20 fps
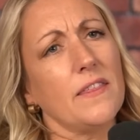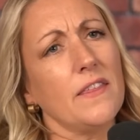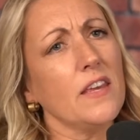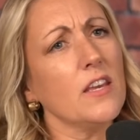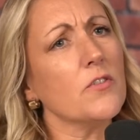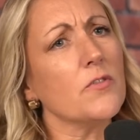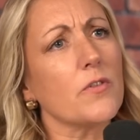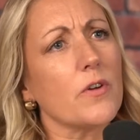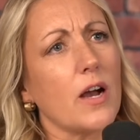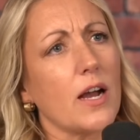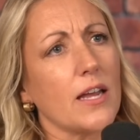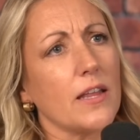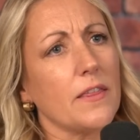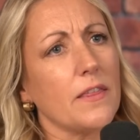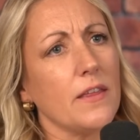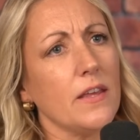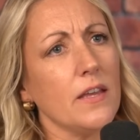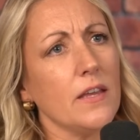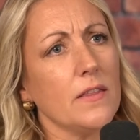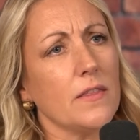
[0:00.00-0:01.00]
think for, I
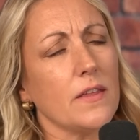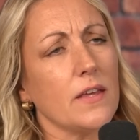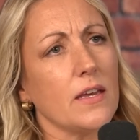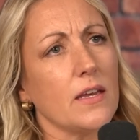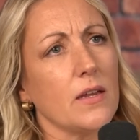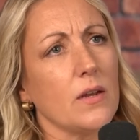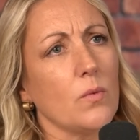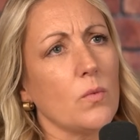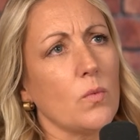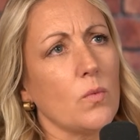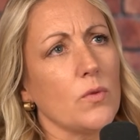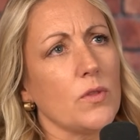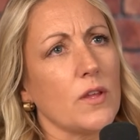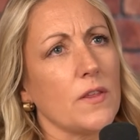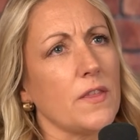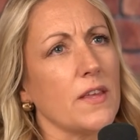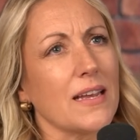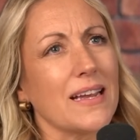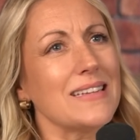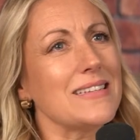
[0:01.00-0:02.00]
think that the
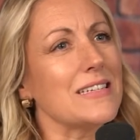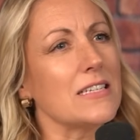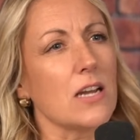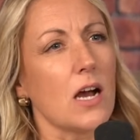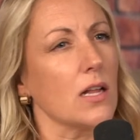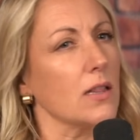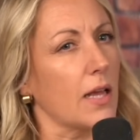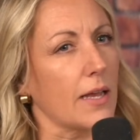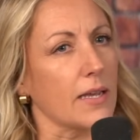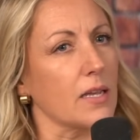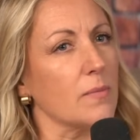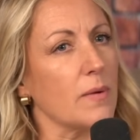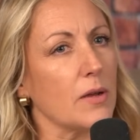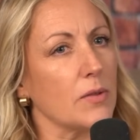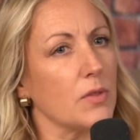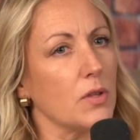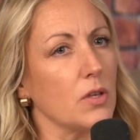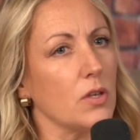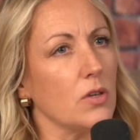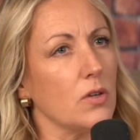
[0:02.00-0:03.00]
thing I did not like
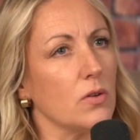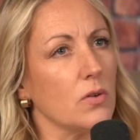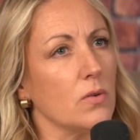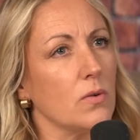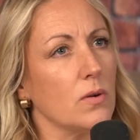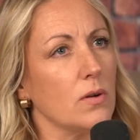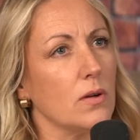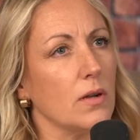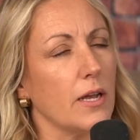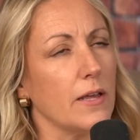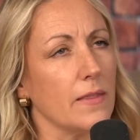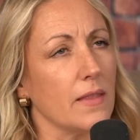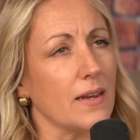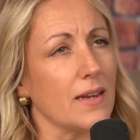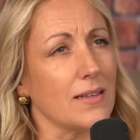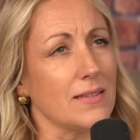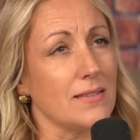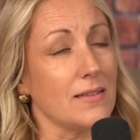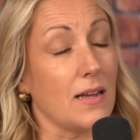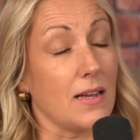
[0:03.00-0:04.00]
about the U, and that
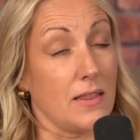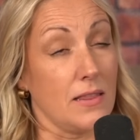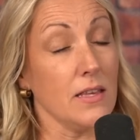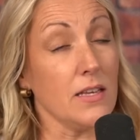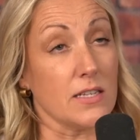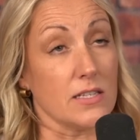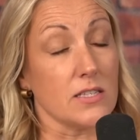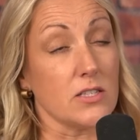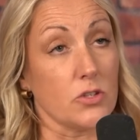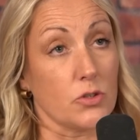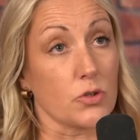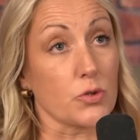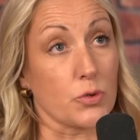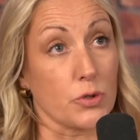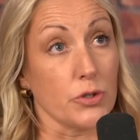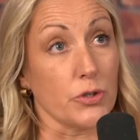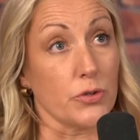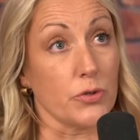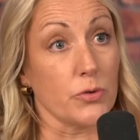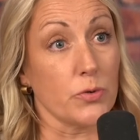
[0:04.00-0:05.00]
I, I think is still
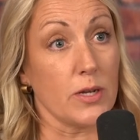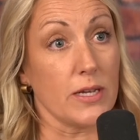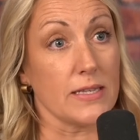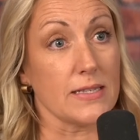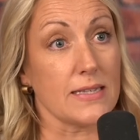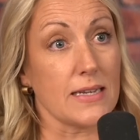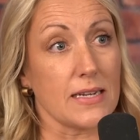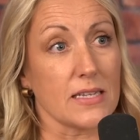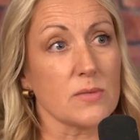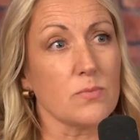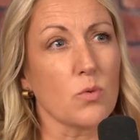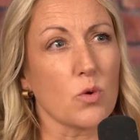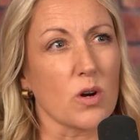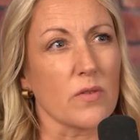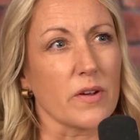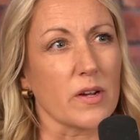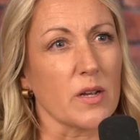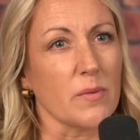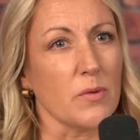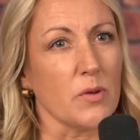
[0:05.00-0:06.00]
true, is that it's more
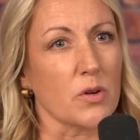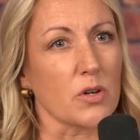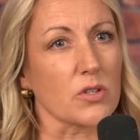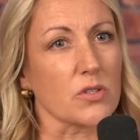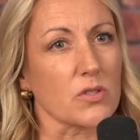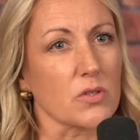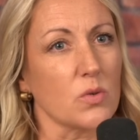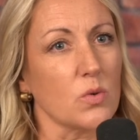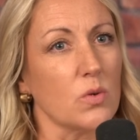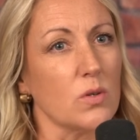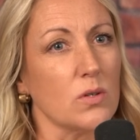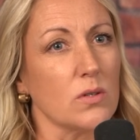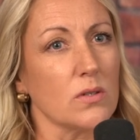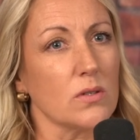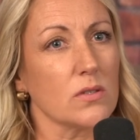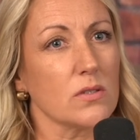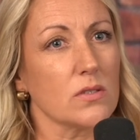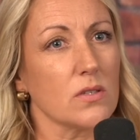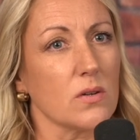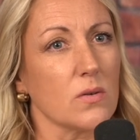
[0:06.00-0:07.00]
of a commuter school.
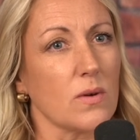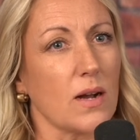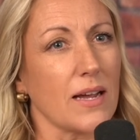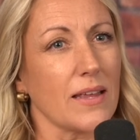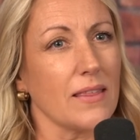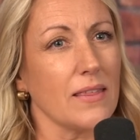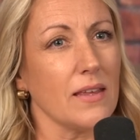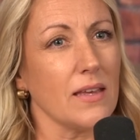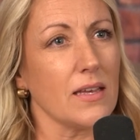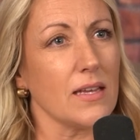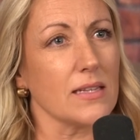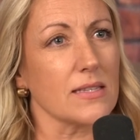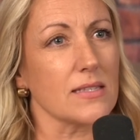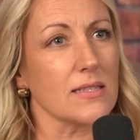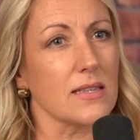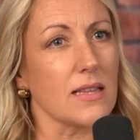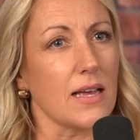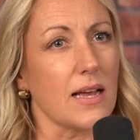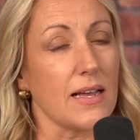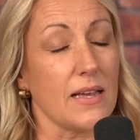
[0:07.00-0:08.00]
So mm I think
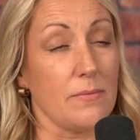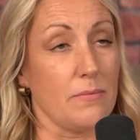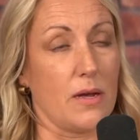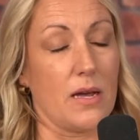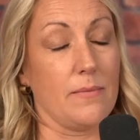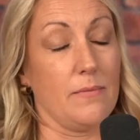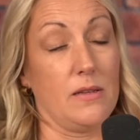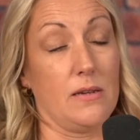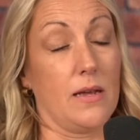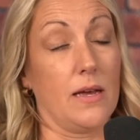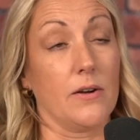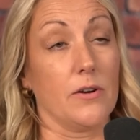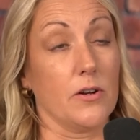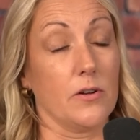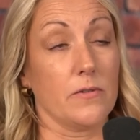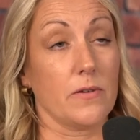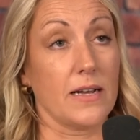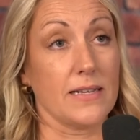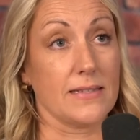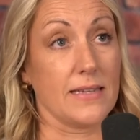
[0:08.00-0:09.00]
it's let. I mean I don't know
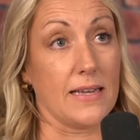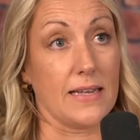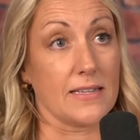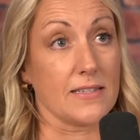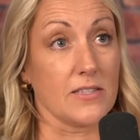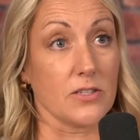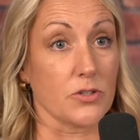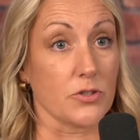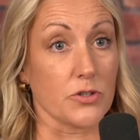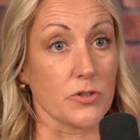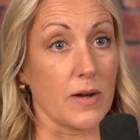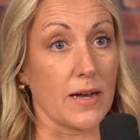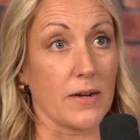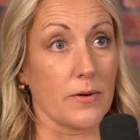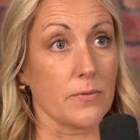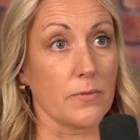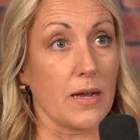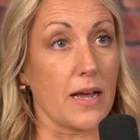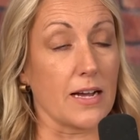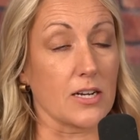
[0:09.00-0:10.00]
if I say that's still true. I
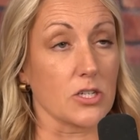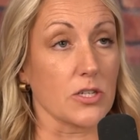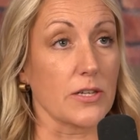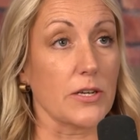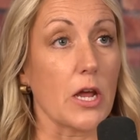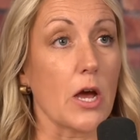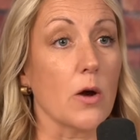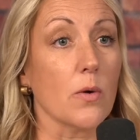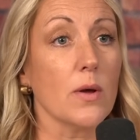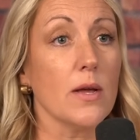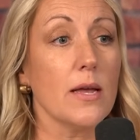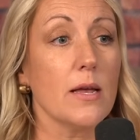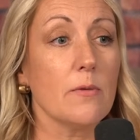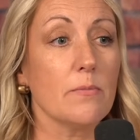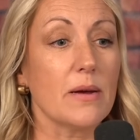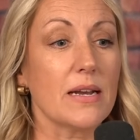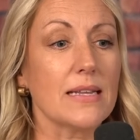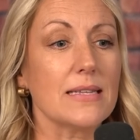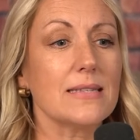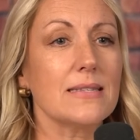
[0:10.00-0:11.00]
don't actually know,
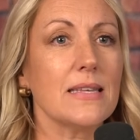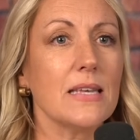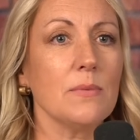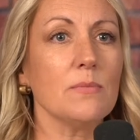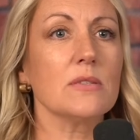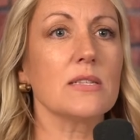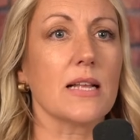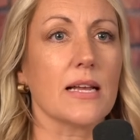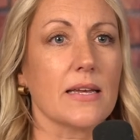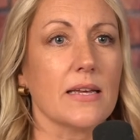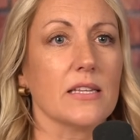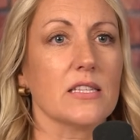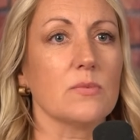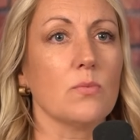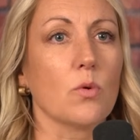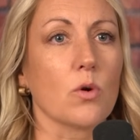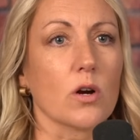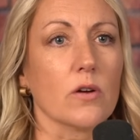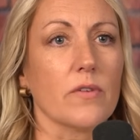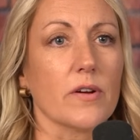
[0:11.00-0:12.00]
but it seems like it's
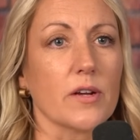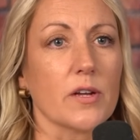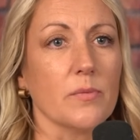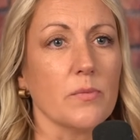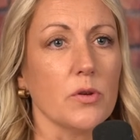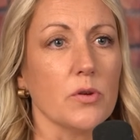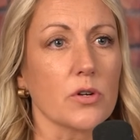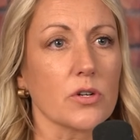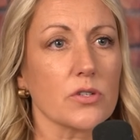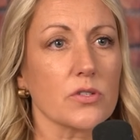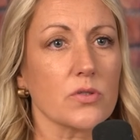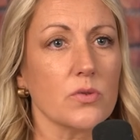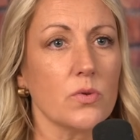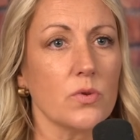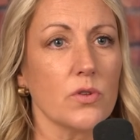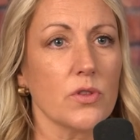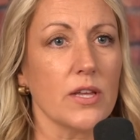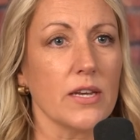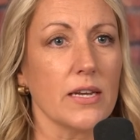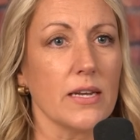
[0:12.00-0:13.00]
more of a commuter
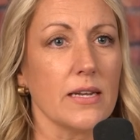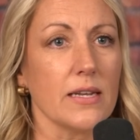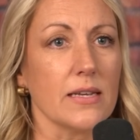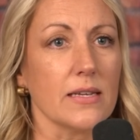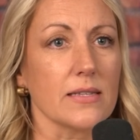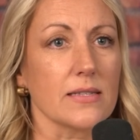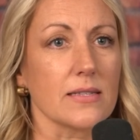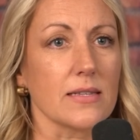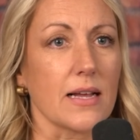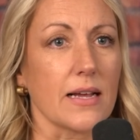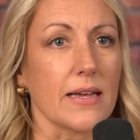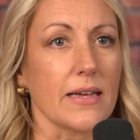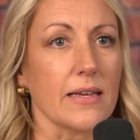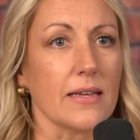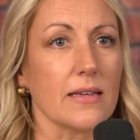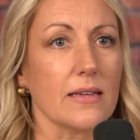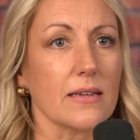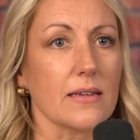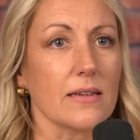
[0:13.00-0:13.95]
school than it is like